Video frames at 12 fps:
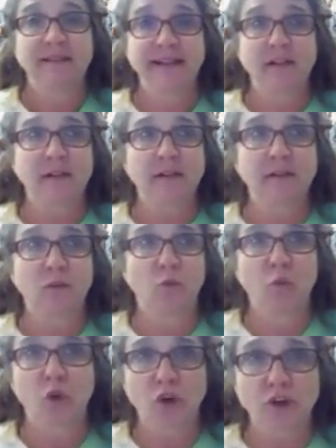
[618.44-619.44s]
little
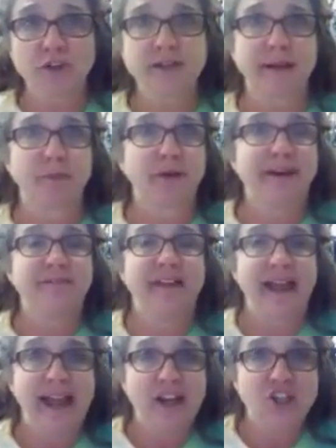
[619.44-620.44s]
words,
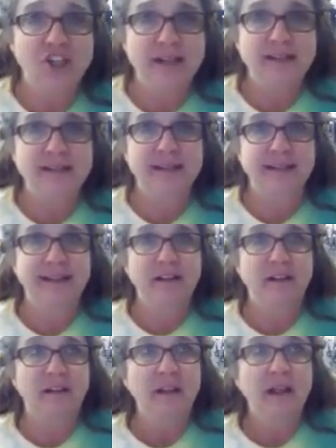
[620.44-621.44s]
abbreviations,
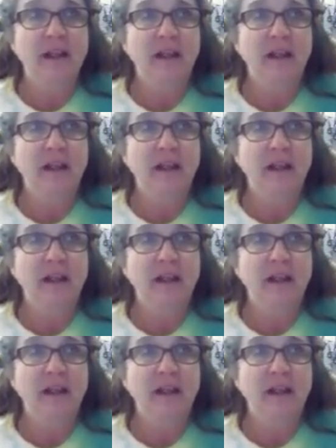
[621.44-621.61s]
little